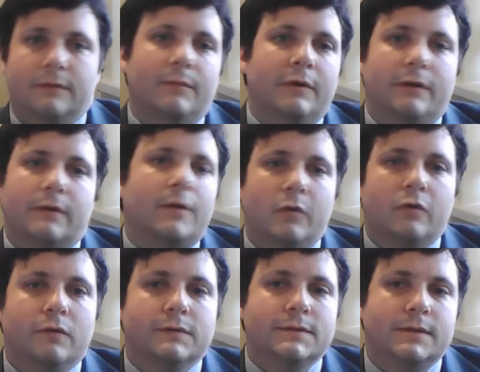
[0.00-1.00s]
You might come
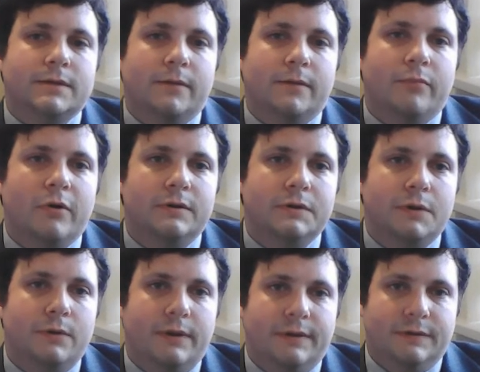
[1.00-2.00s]
across the term
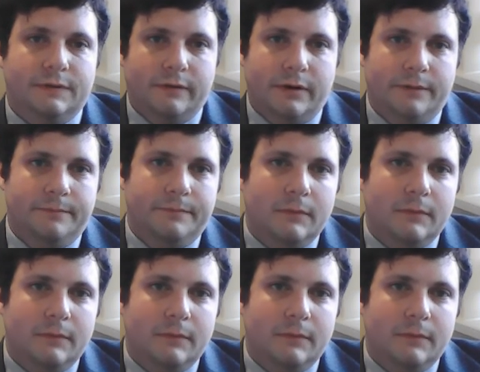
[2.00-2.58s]
proto-history,